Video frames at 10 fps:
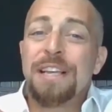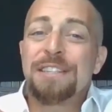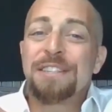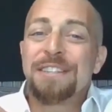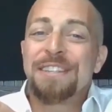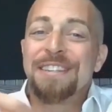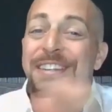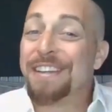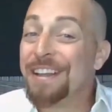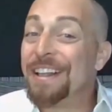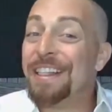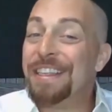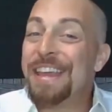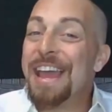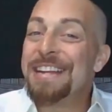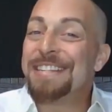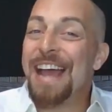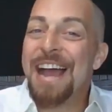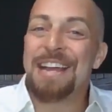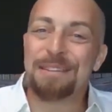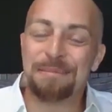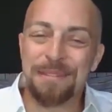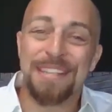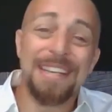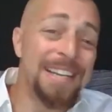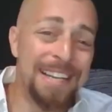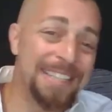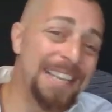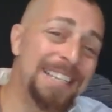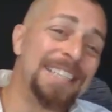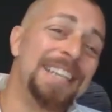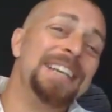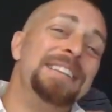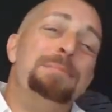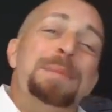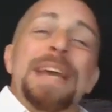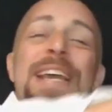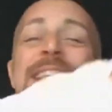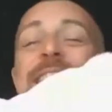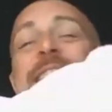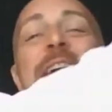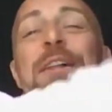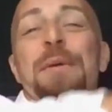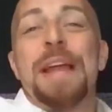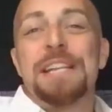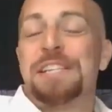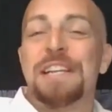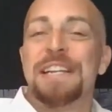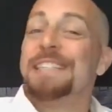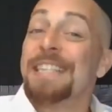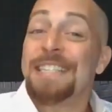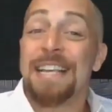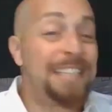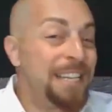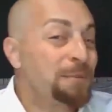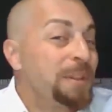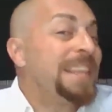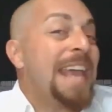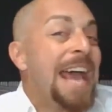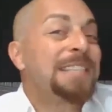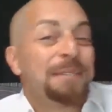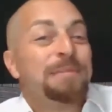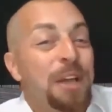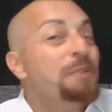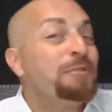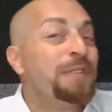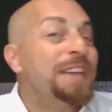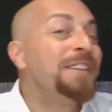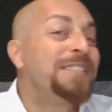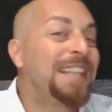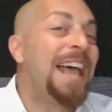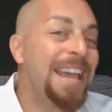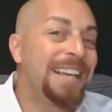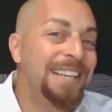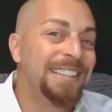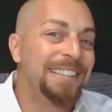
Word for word: this the end times? Is this the big acceleration? Is this is this what the asymptote feels like?